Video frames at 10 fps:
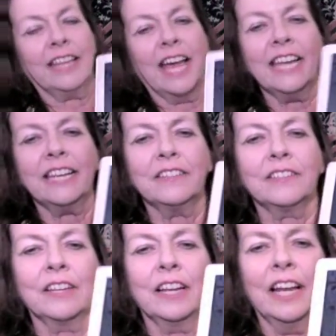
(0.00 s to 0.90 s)
that
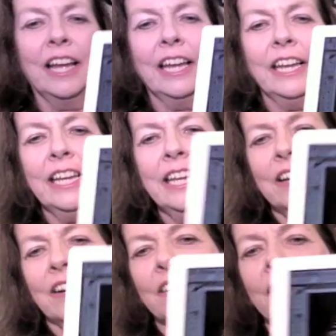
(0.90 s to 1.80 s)
is
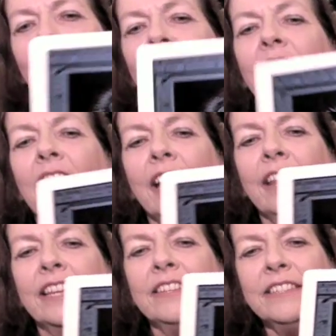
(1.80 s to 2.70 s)
here.
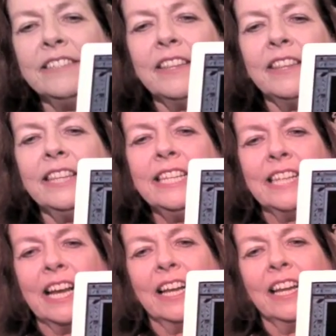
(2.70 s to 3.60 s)
This is
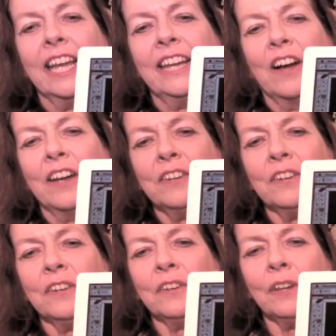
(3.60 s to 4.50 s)
Athena, and on
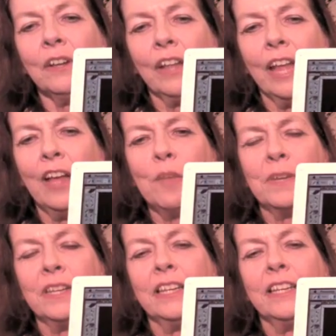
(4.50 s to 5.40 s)
her
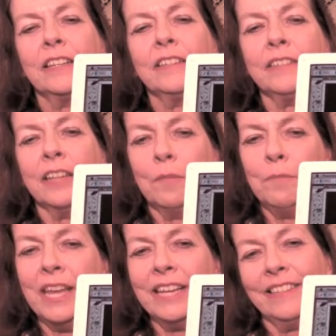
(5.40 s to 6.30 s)
helmet is
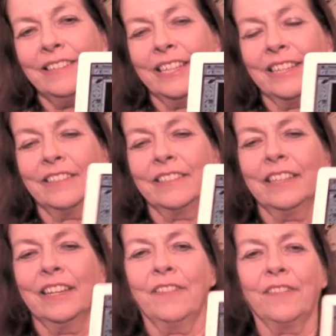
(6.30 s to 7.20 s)
Pegasus.
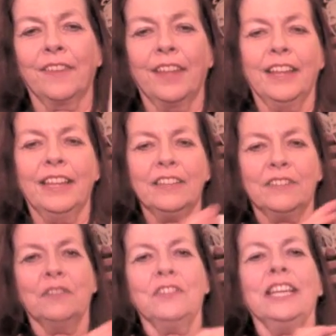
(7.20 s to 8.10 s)
The
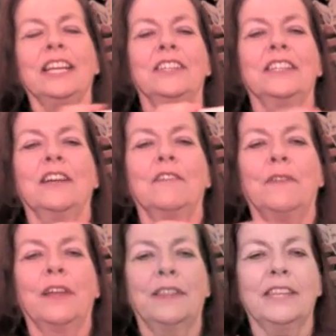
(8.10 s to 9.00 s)
association of
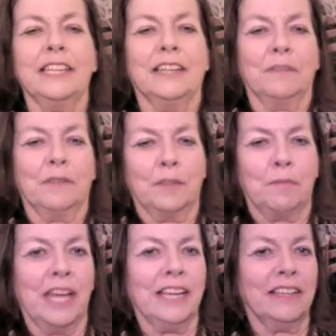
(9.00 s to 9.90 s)
Athena with
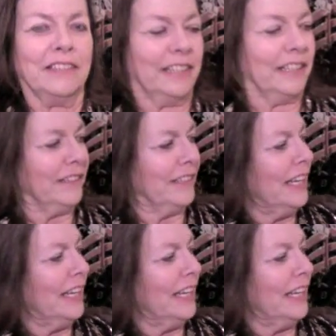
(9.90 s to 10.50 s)
Pegasus